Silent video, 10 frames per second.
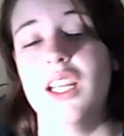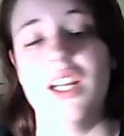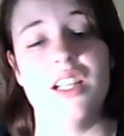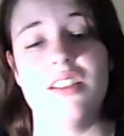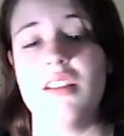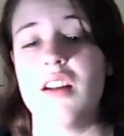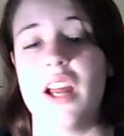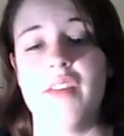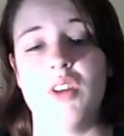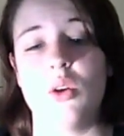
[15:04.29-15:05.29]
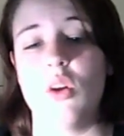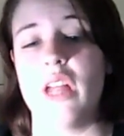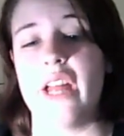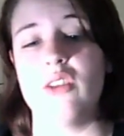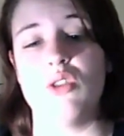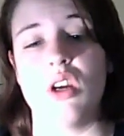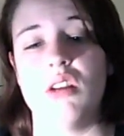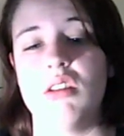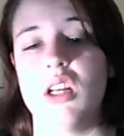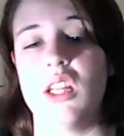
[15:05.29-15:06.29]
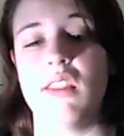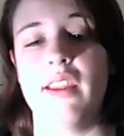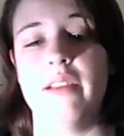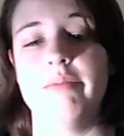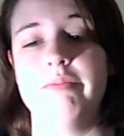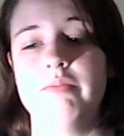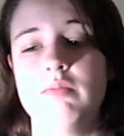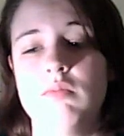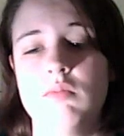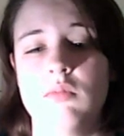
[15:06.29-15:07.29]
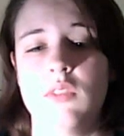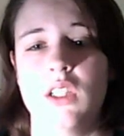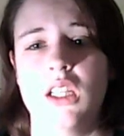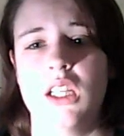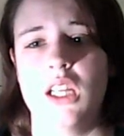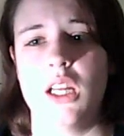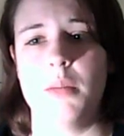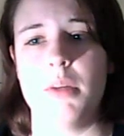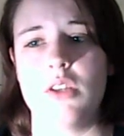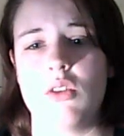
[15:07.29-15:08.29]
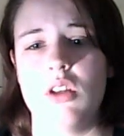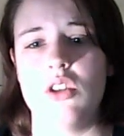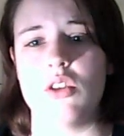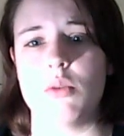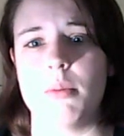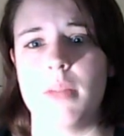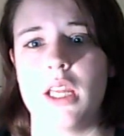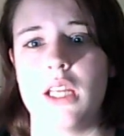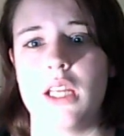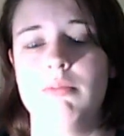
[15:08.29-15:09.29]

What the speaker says: I still don't have a cool outro or anything. And my screen just went blank.